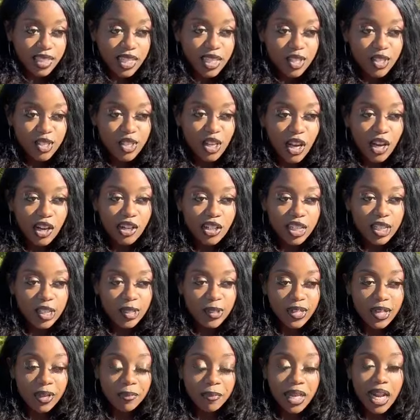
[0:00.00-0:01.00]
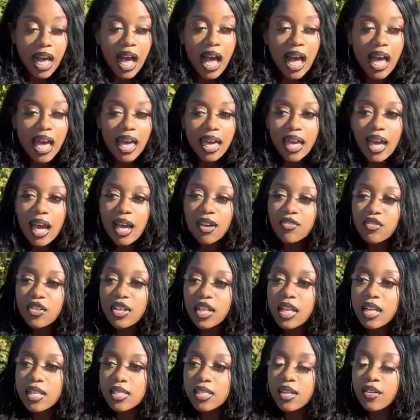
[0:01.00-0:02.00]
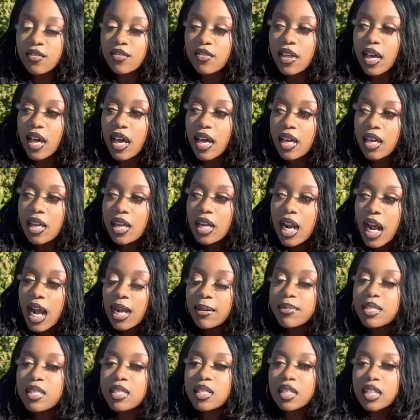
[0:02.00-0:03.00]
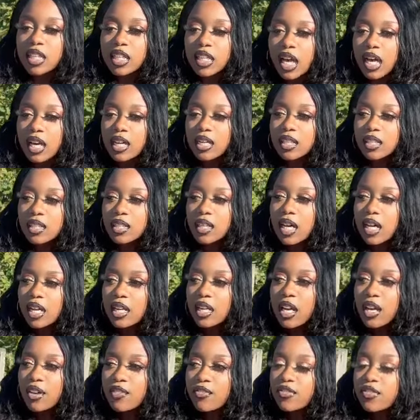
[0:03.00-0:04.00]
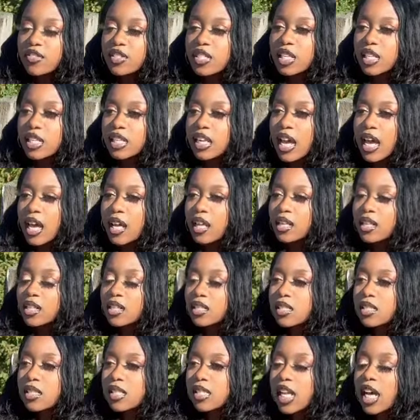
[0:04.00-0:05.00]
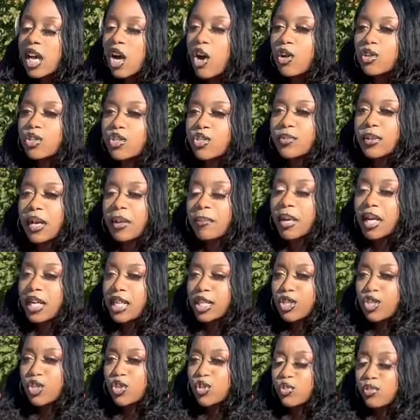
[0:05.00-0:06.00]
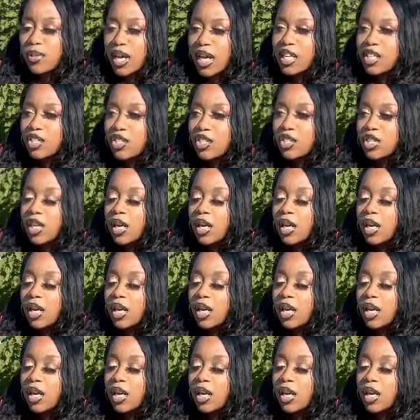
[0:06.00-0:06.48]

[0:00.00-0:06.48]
So, you know what I mean? I, I feel as if that I'm still young enough to not to not alter my body too much.